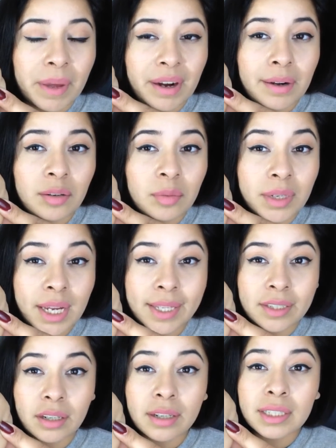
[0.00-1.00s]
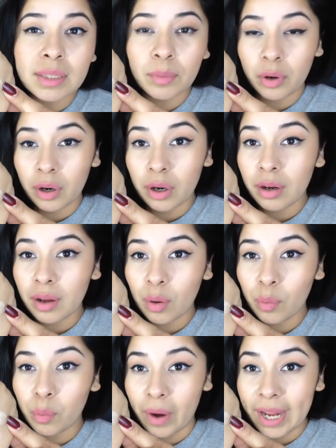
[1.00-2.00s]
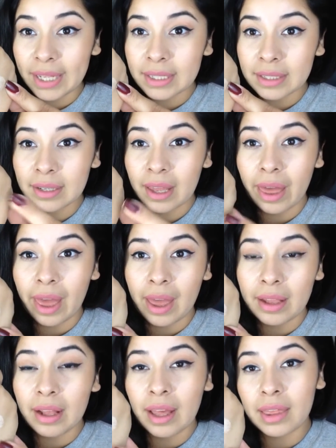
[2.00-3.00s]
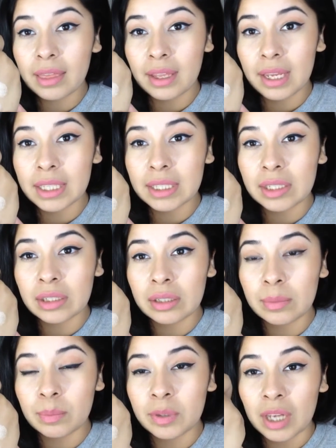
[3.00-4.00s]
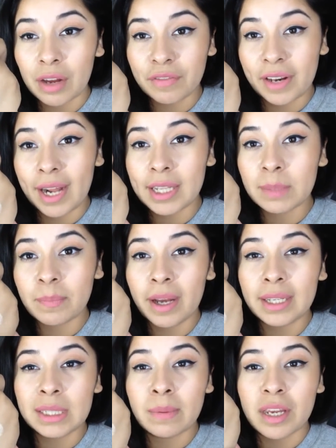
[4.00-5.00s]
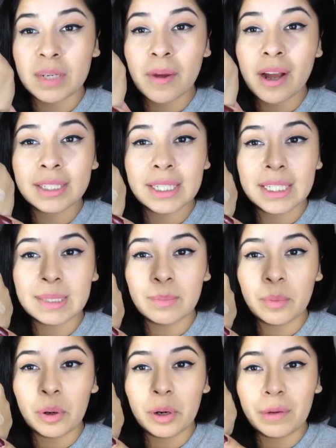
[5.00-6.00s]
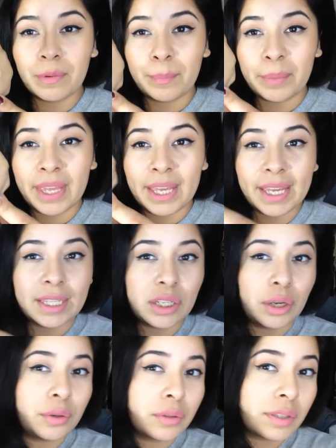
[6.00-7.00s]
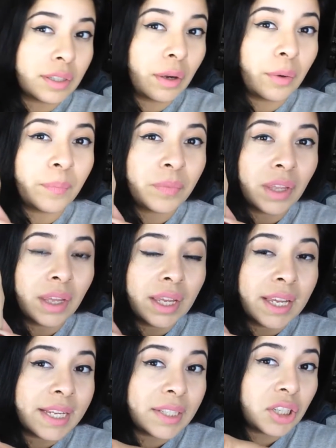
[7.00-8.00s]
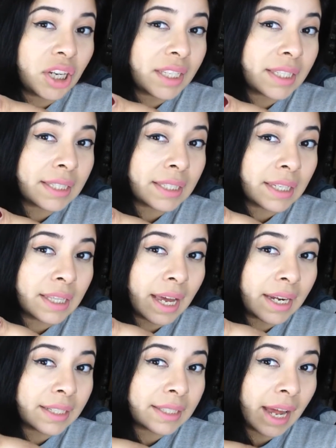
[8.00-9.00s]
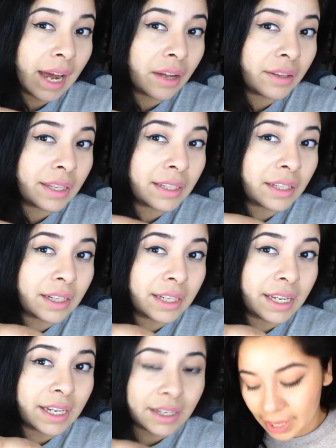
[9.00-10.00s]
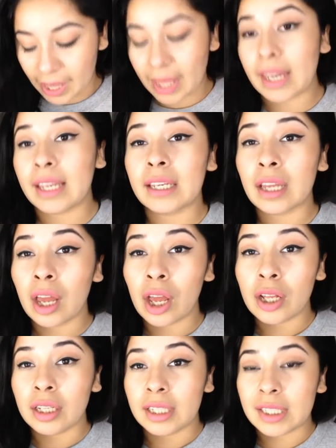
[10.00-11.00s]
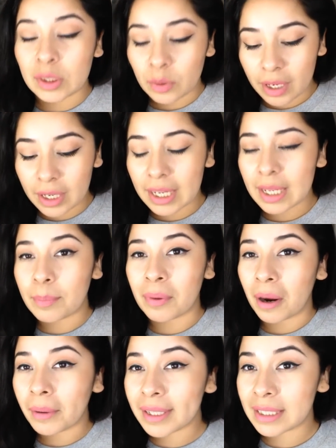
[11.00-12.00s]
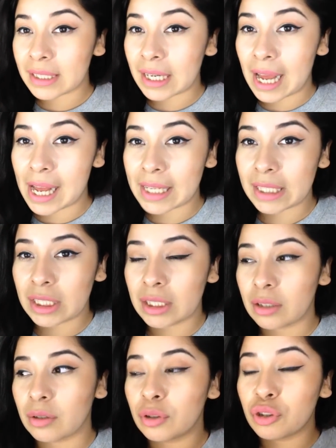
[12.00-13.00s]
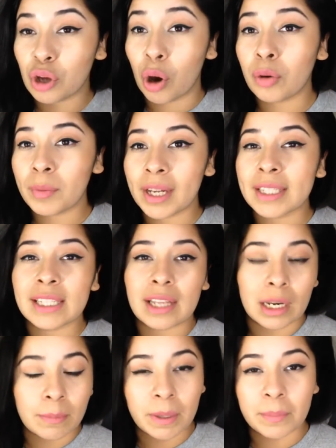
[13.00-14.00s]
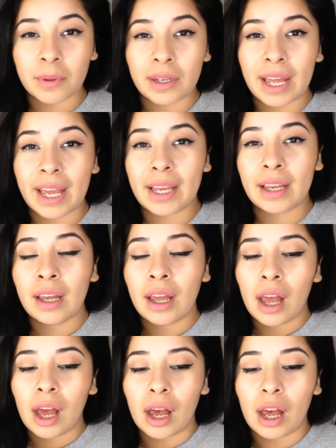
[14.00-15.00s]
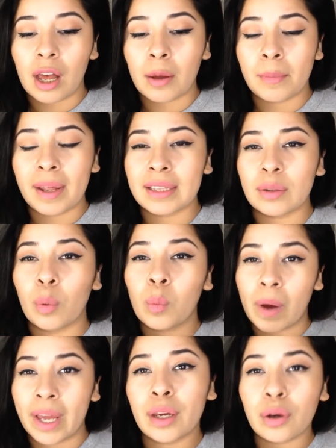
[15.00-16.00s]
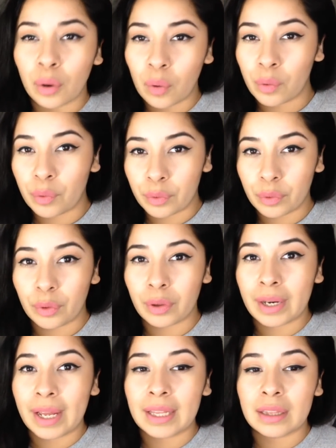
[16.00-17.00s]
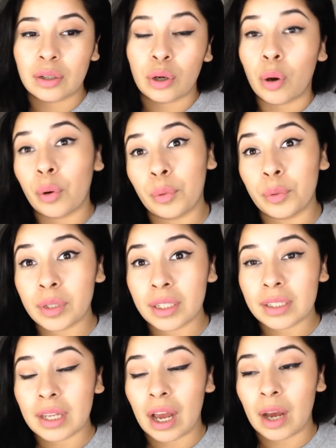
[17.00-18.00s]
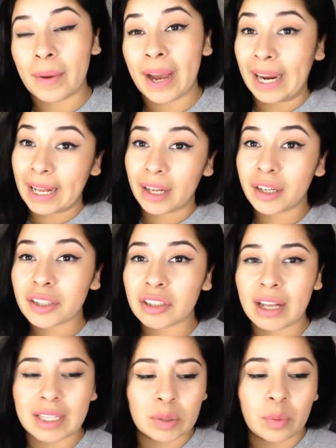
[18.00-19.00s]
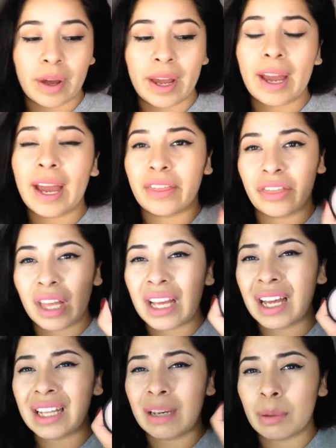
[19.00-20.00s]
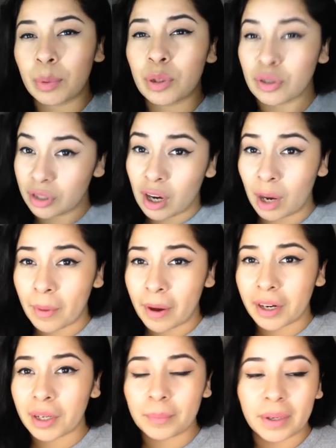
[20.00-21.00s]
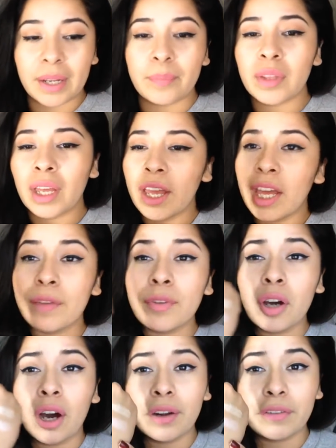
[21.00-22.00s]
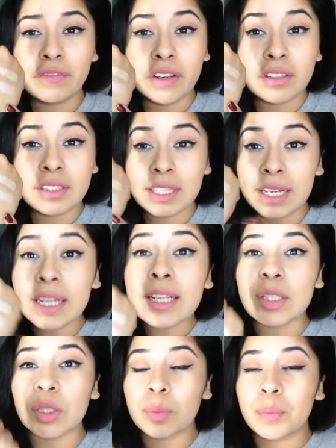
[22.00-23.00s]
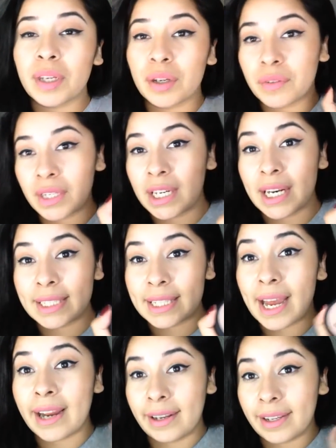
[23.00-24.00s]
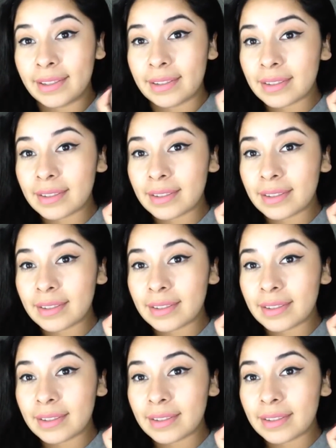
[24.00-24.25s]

Mary Luminizer is more white, and the Soft Lights by Smashbox is more of a pinky tone. So as you can see, that is how they look like. And this one probably isn't as known because a lot of people like the white gold or like the gold highlighter, so that's why I think a lot of people don't talk about it. But if you are fair skinned, this would be a really nice highlight.